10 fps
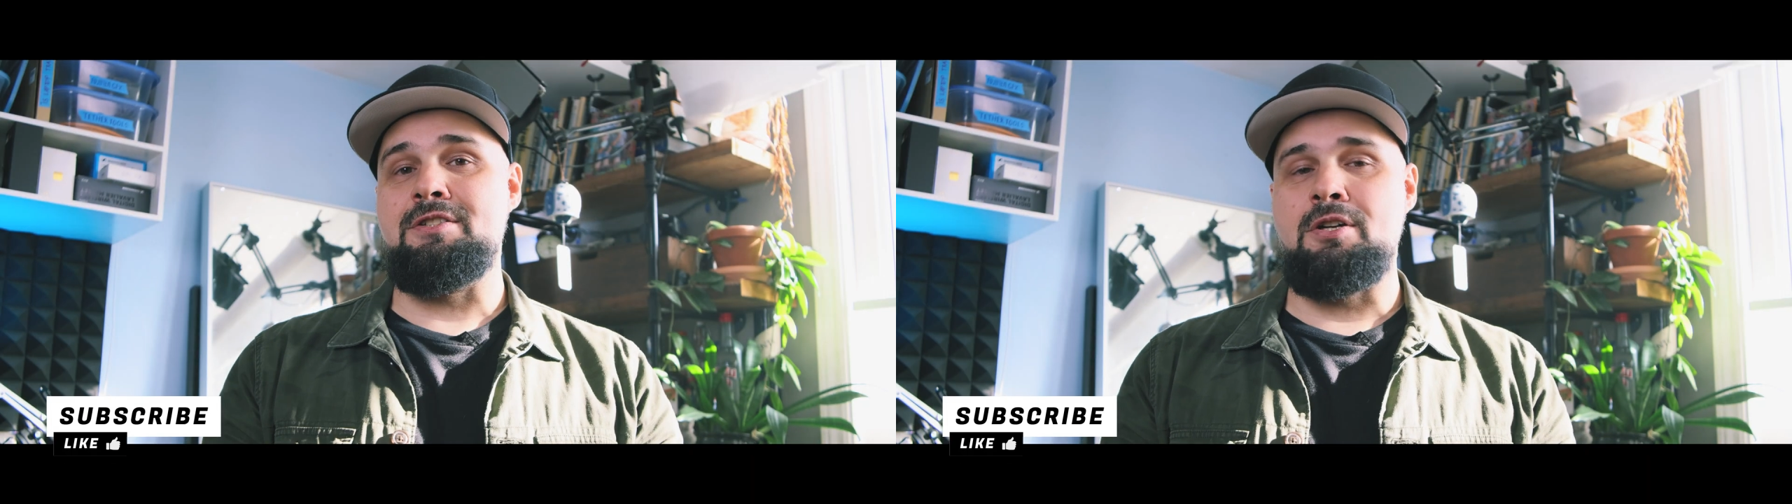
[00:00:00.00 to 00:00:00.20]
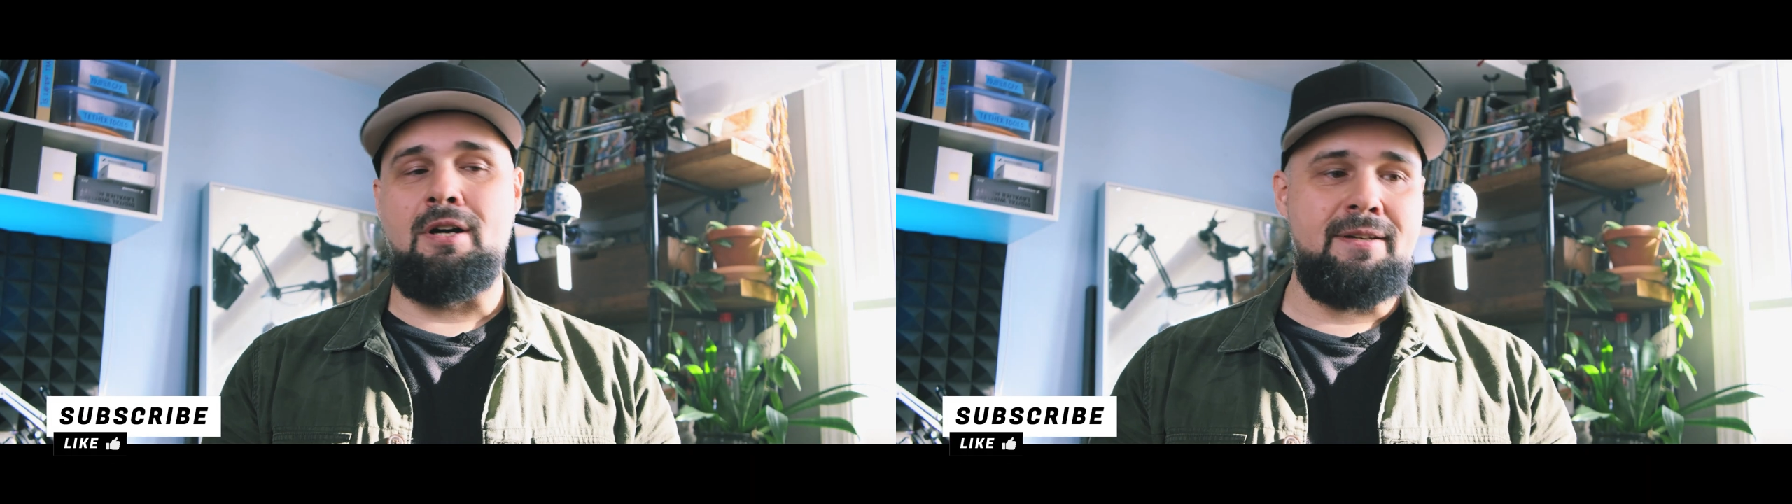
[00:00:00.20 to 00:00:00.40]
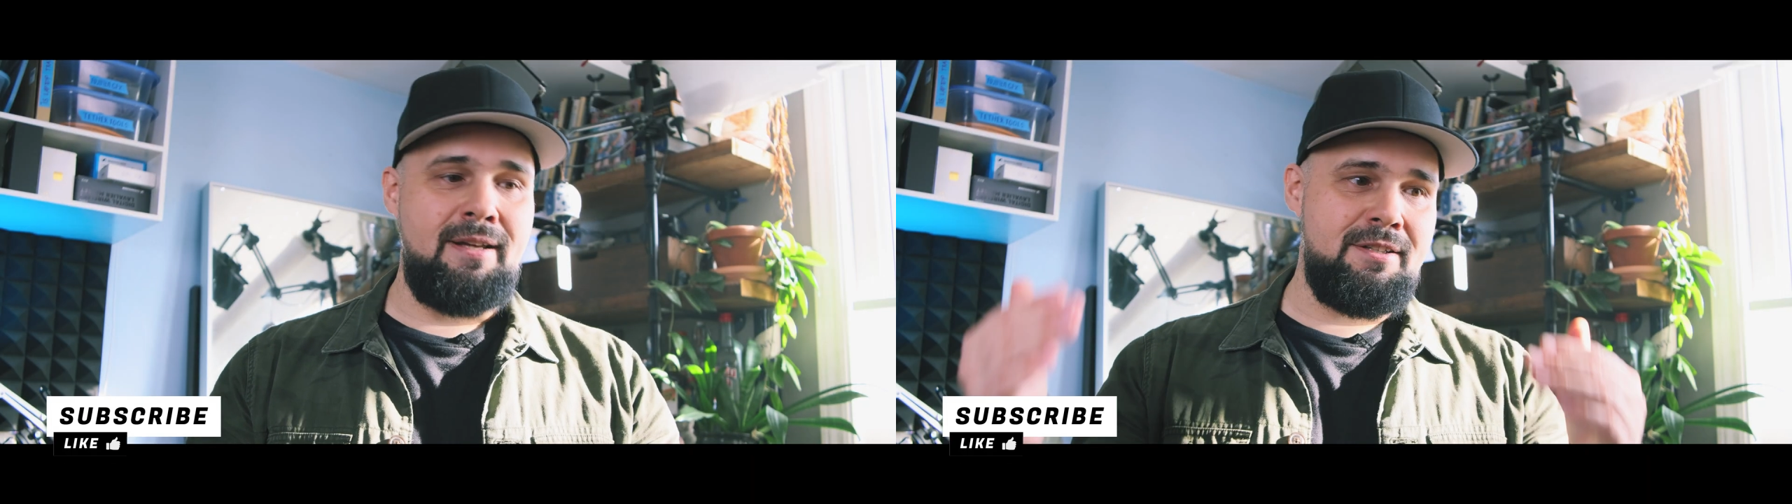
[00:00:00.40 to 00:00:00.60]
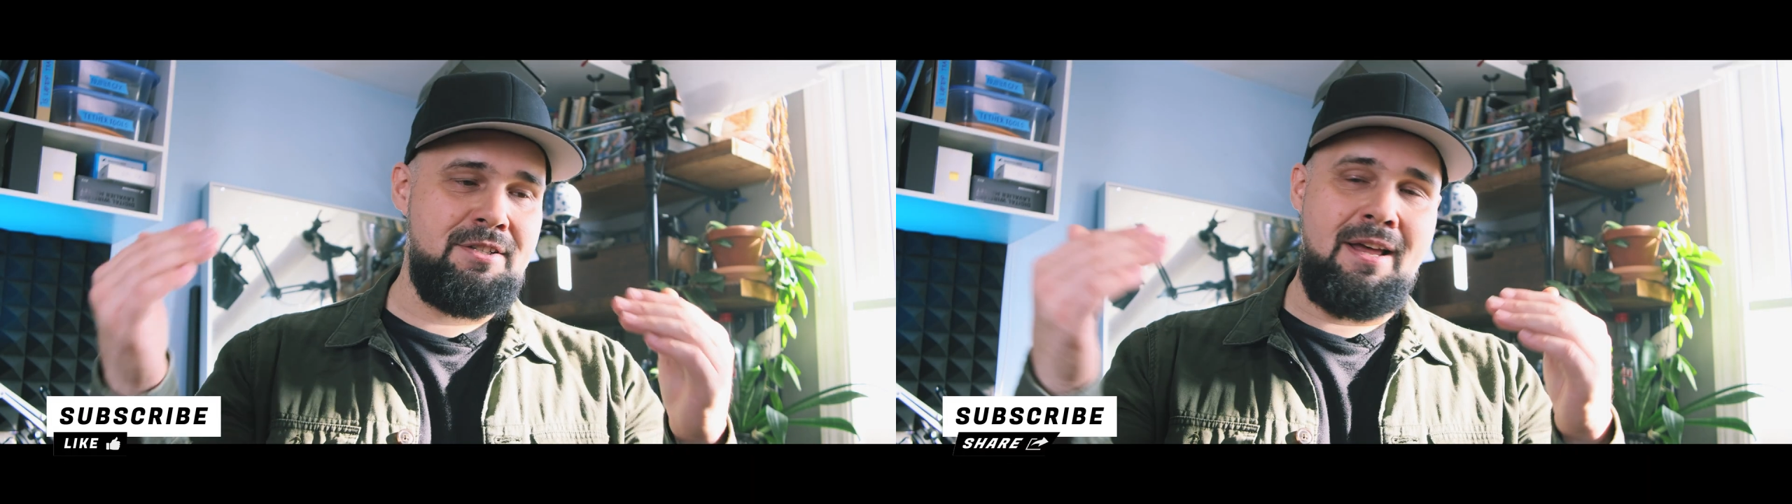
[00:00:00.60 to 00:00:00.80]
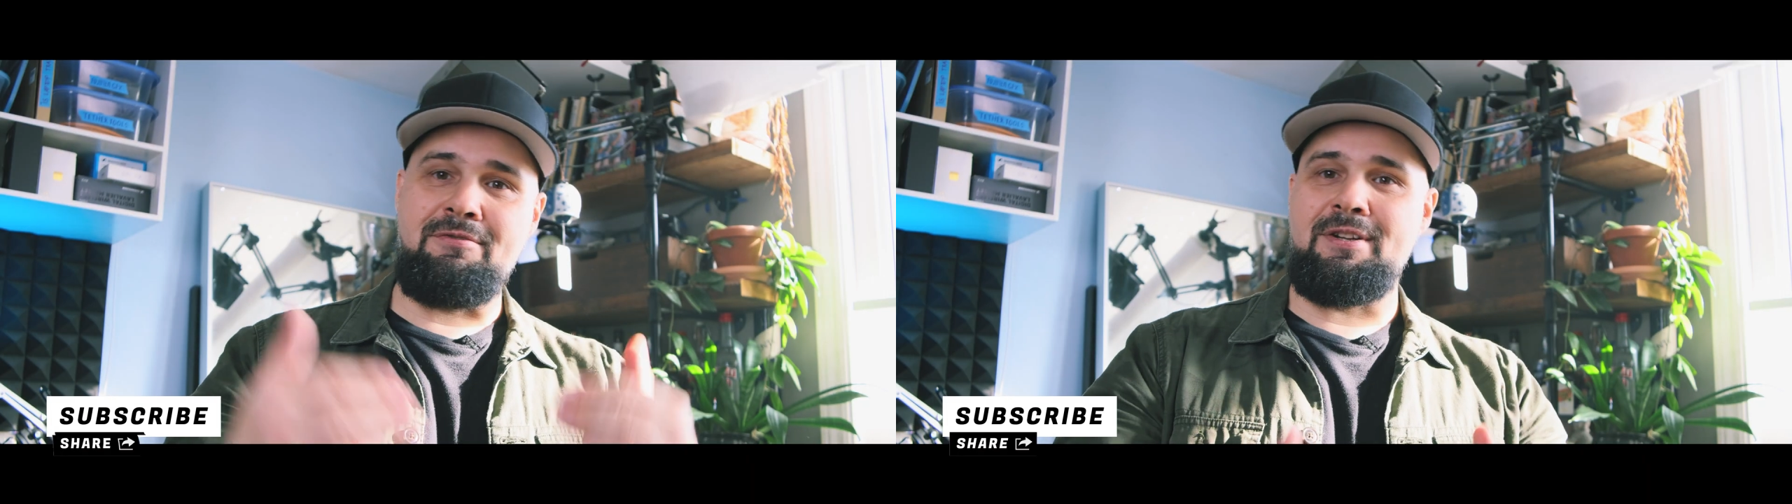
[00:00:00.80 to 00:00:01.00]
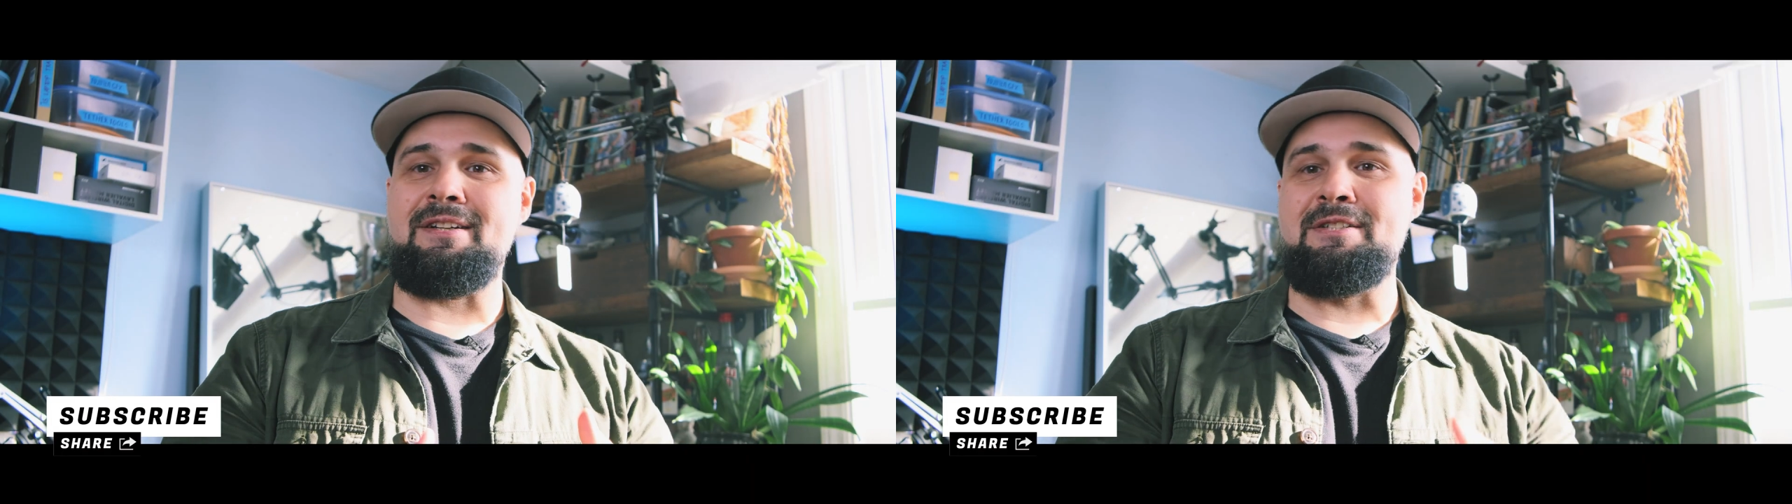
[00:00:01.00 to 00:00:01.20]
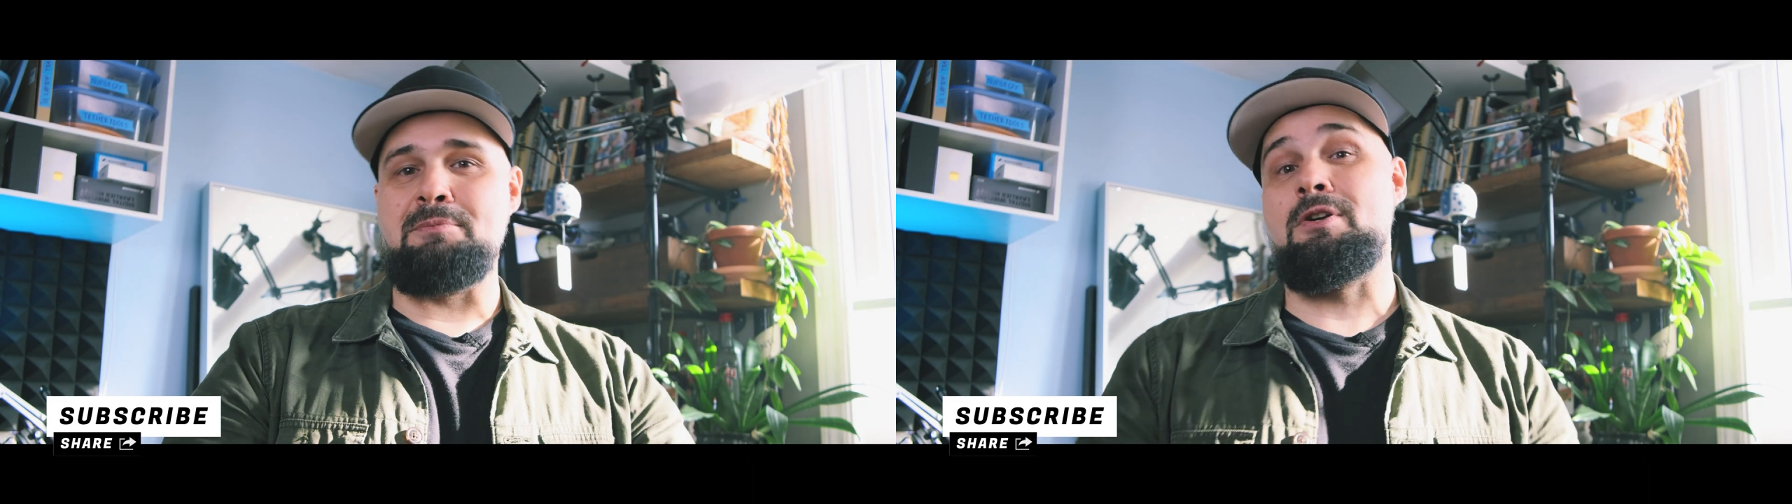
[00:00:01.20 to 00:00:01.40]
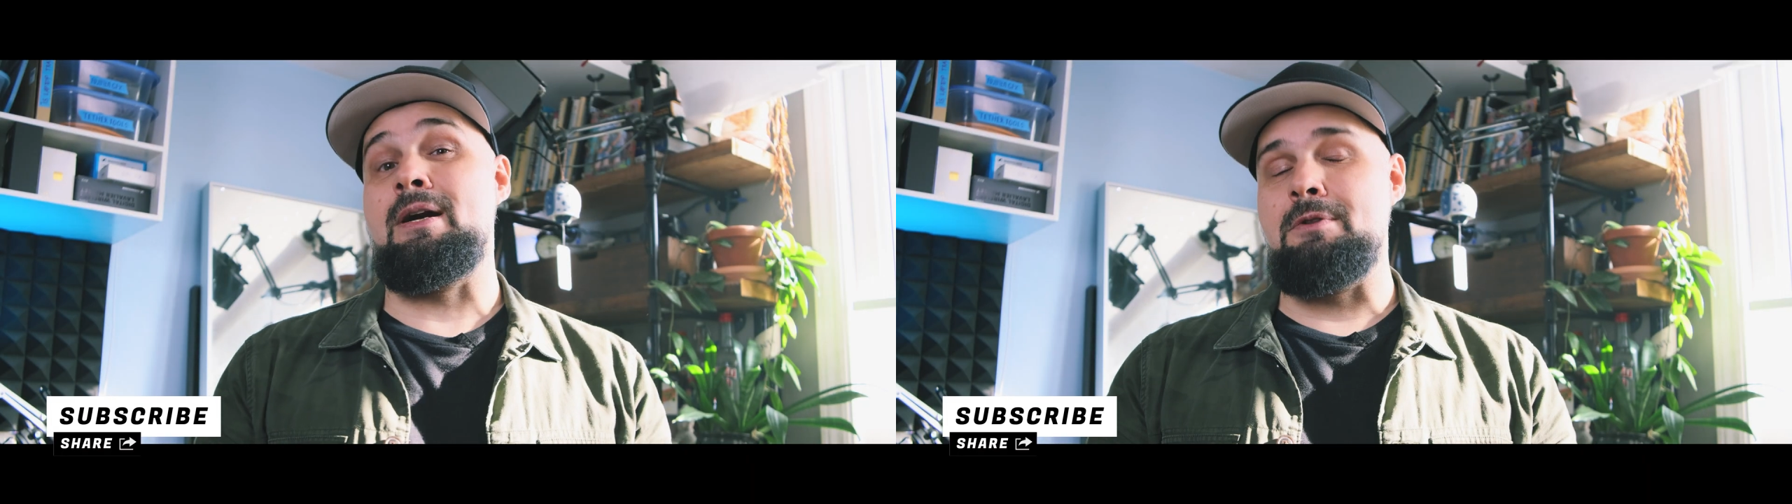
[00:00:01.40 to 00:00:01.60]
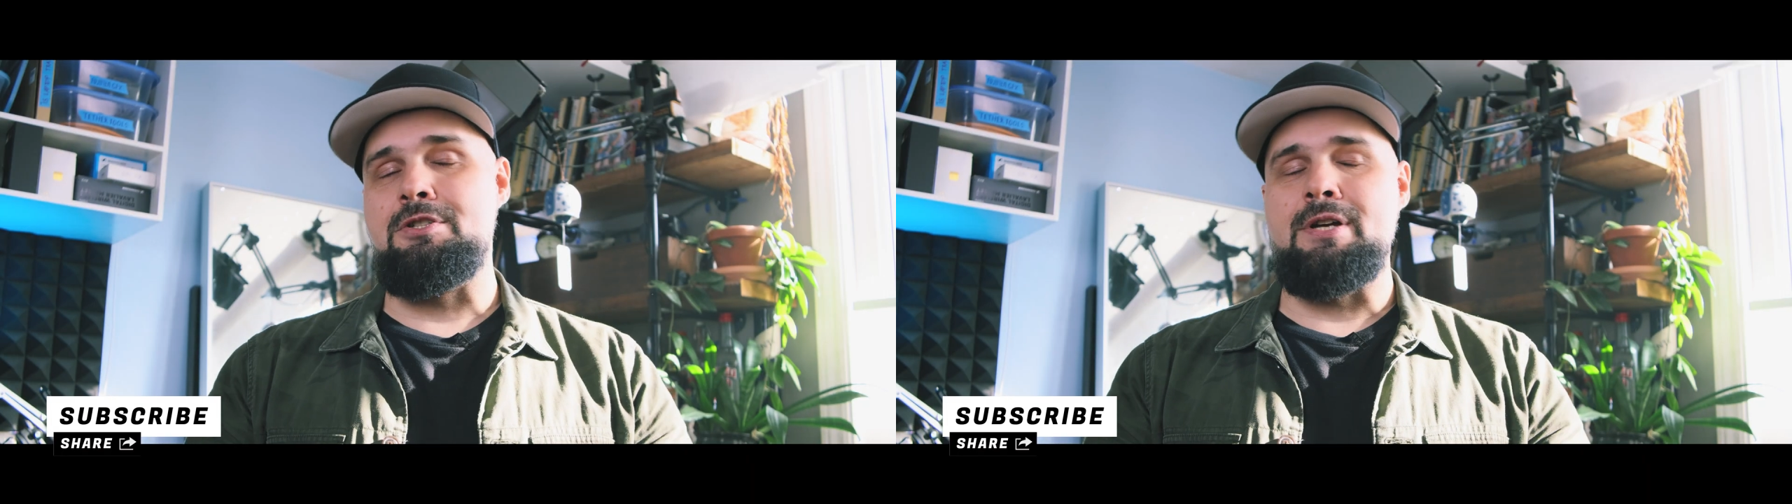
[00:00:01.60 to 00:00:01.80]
lens content, definitely subscribe to the